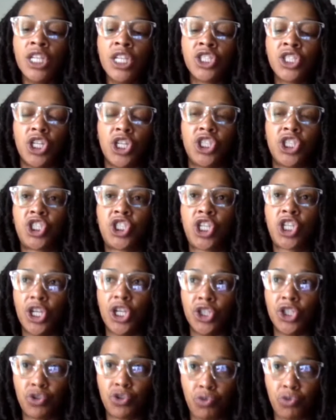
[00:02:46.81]
to
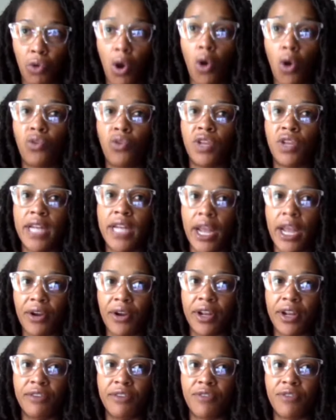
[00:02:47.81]
control the
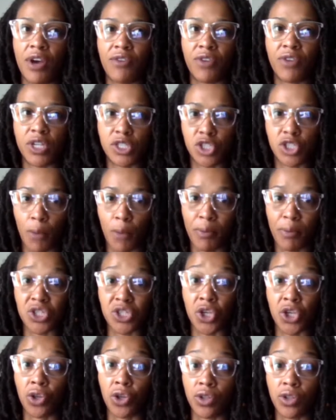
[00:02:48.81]
narrative of a
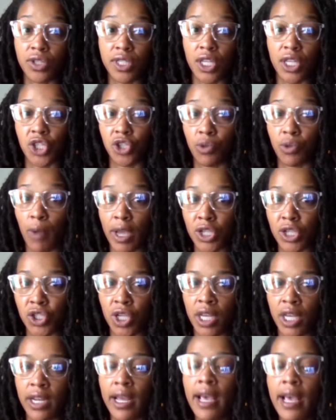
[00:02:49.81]
particular
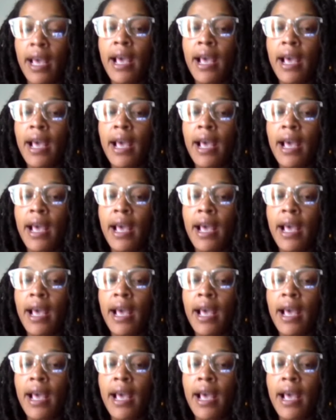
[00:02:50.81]
situation.